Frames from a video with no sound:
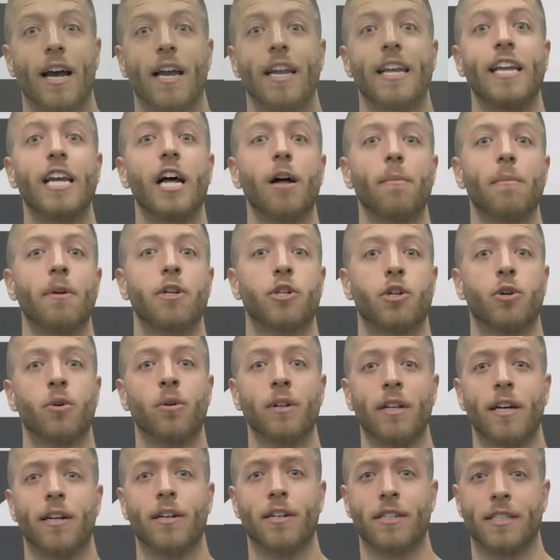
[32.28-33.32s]
and he helped me
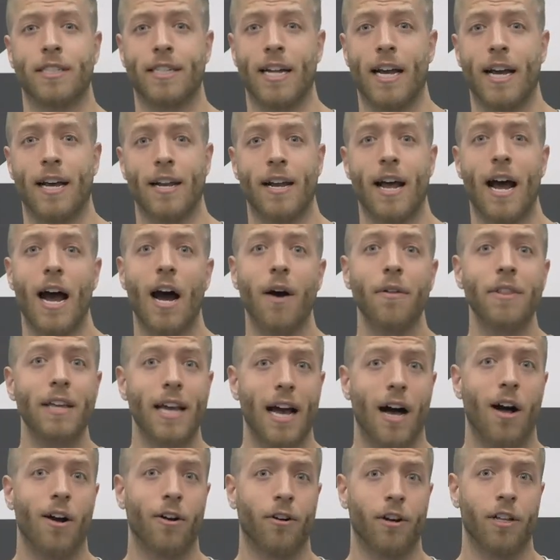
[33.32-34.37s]
truly understand how
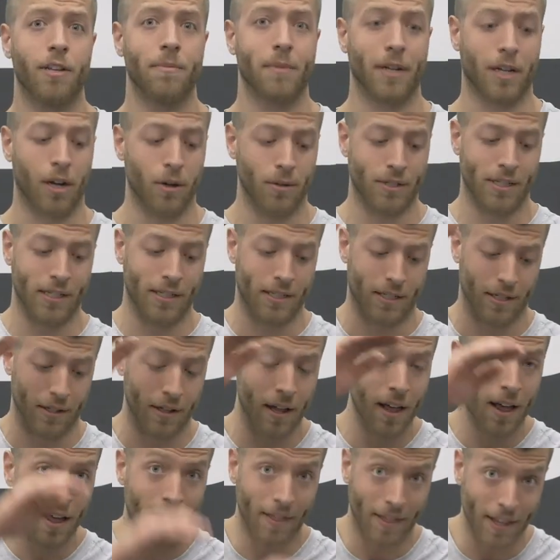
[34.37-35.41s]
the algorithm that goes into
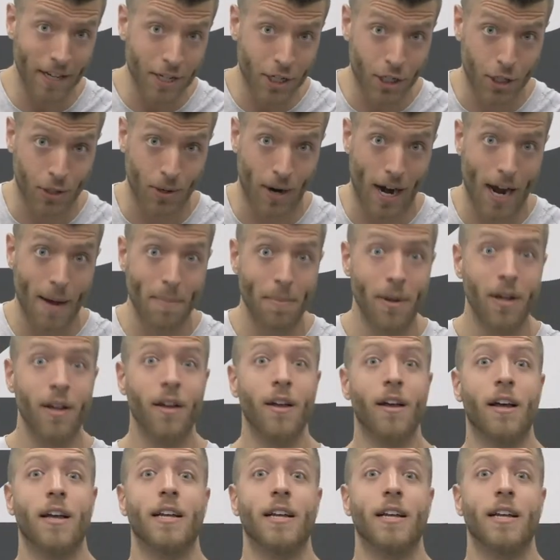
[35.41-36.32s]
this strap